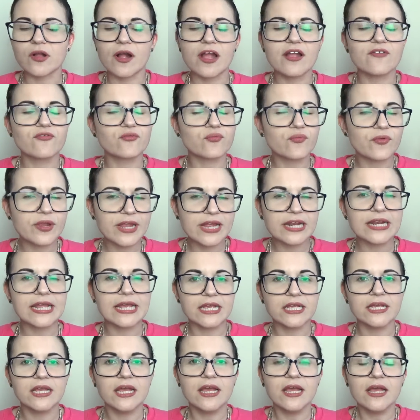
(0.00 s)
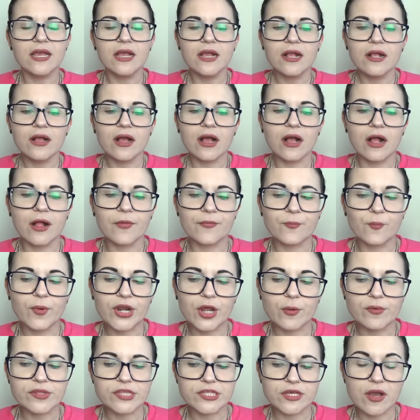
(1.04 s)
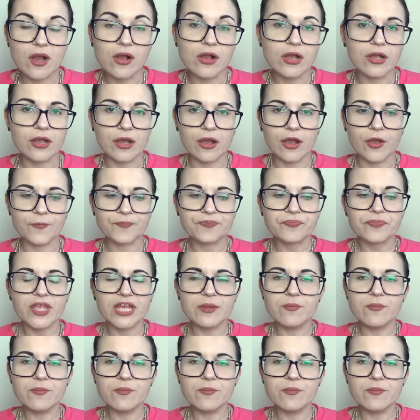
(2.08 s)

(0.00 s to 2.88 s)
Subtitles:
I have really, when I was younger,